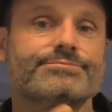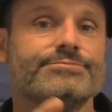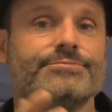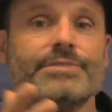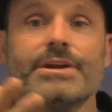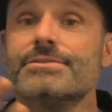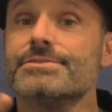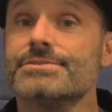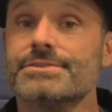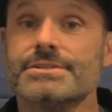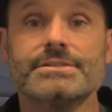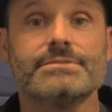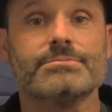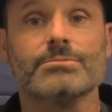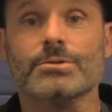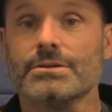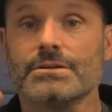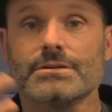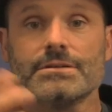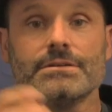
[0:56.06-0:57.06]
rare disease
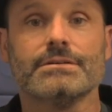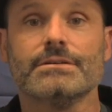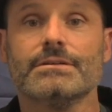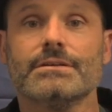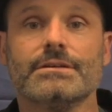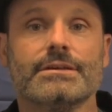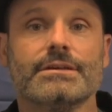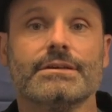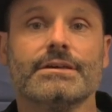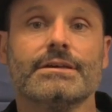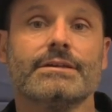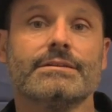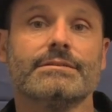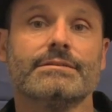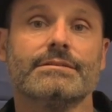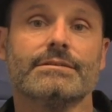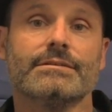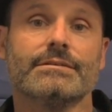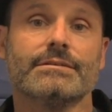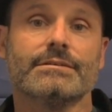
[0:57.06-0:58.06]
work,
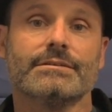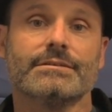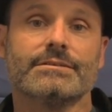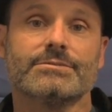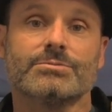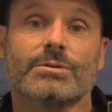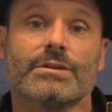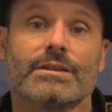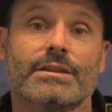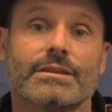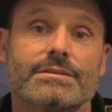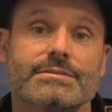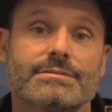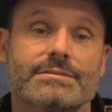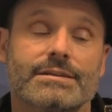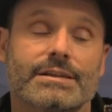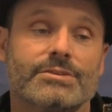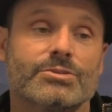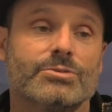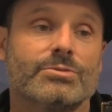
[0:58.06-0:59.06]
and that's one of the things
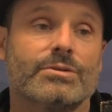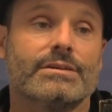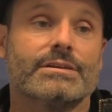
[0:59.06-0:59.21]
that I do.